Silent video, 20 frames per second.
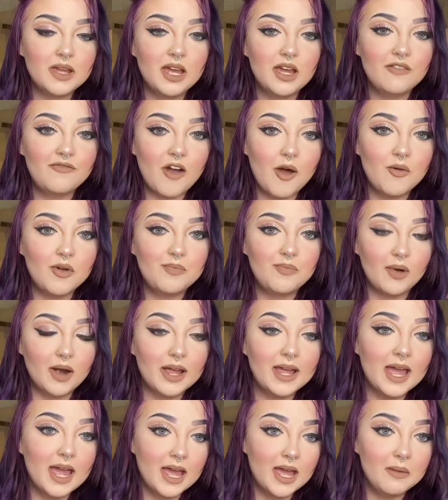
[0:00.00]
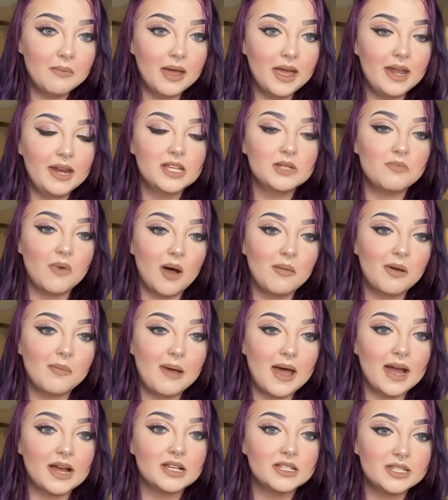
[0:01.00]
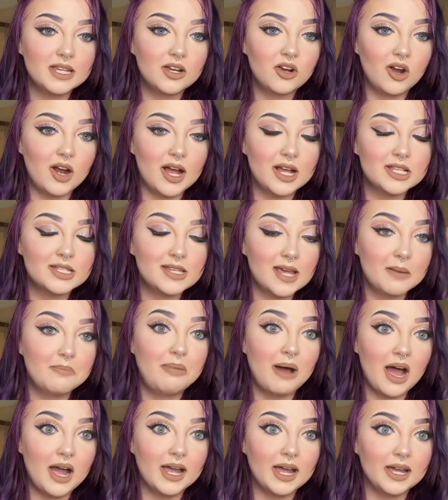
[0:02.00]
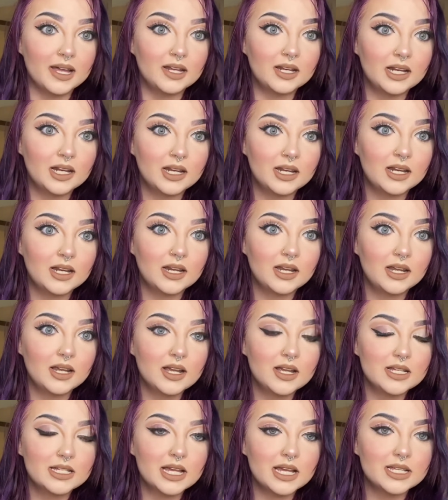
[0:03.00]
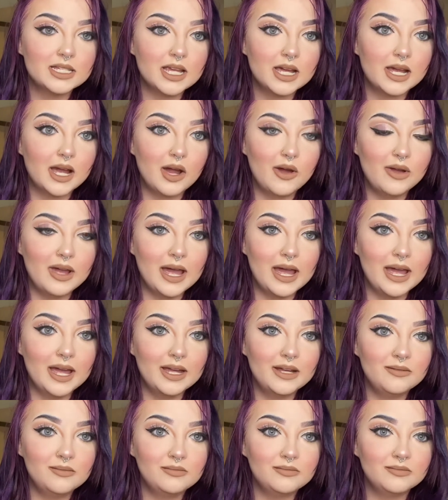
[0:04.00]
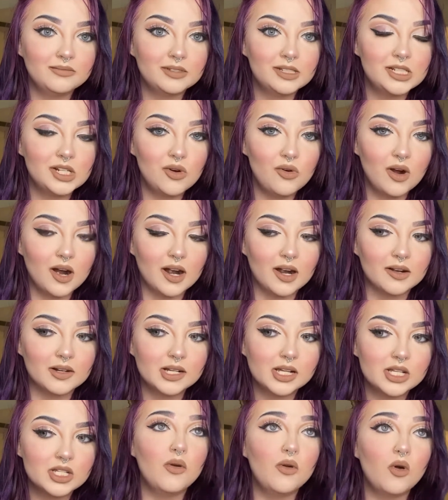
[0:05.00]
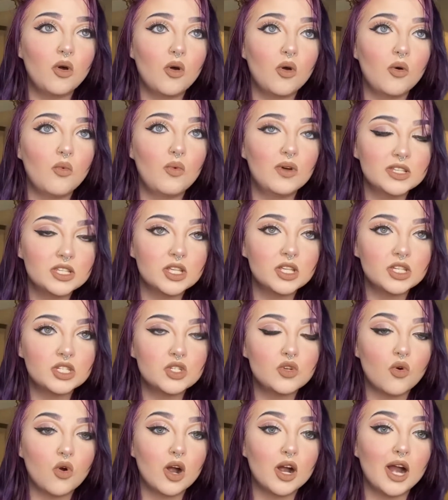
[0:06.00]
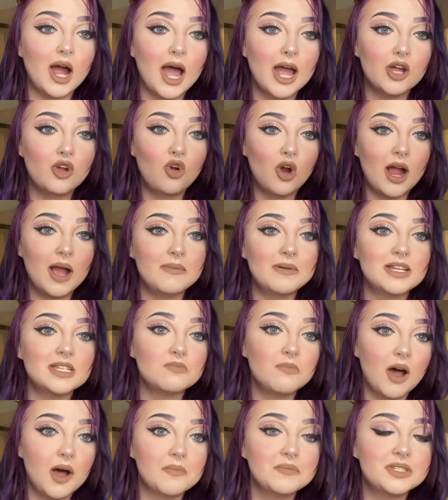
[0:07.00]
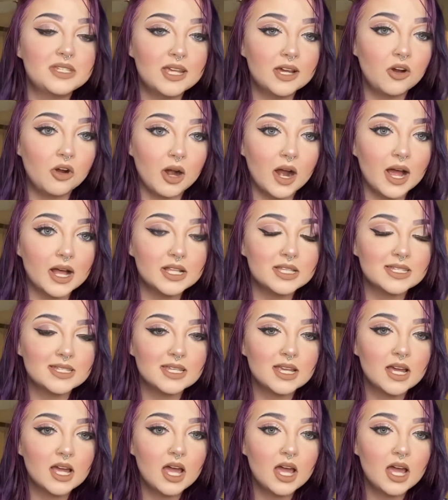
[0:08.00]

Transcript: if I would bring him and his mom a pack of cigarettes, like buy it. So I was like, okay, sure. So went to the store, I grabbed his mom's cigarettes.